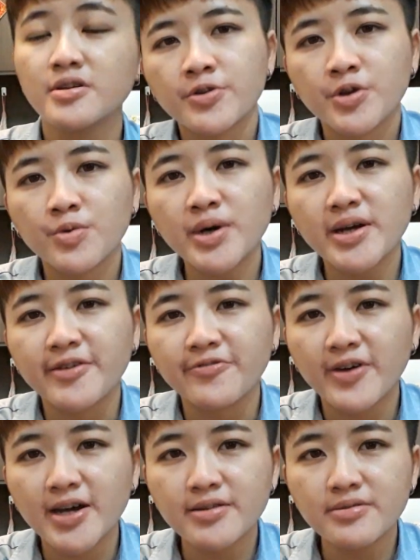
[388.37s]
So what I
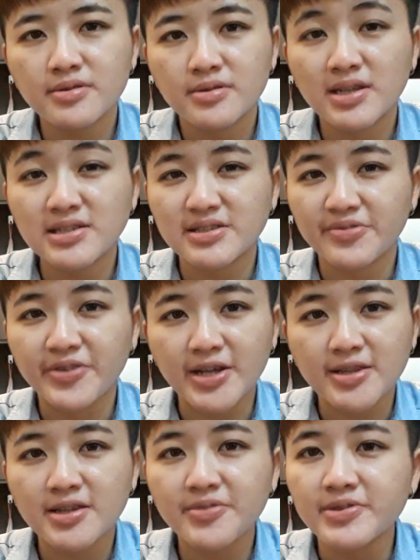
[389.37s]
find that's
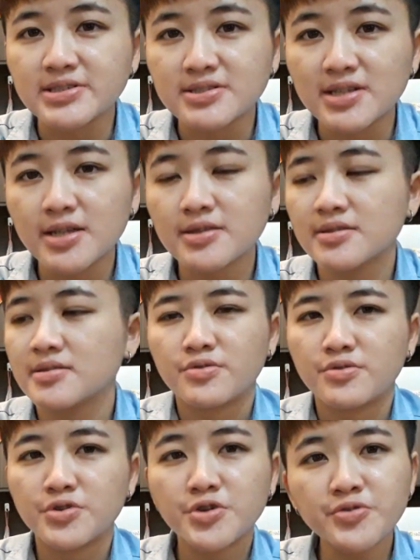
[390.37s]
effective is that
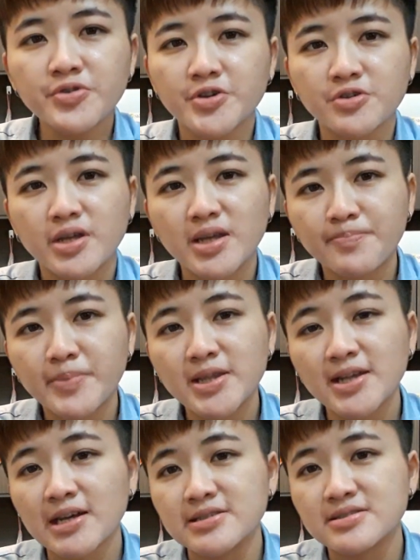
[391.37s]
you've got to keep
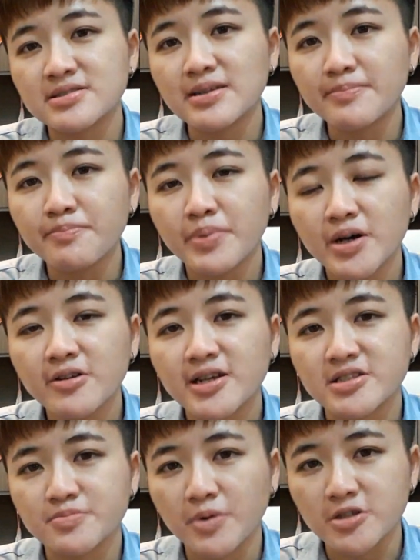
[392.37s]
it as simple
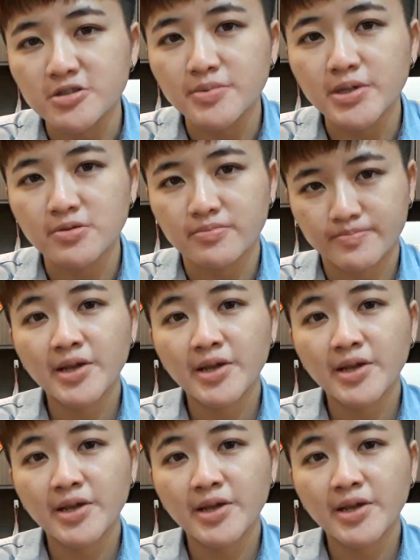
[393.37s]
as possible.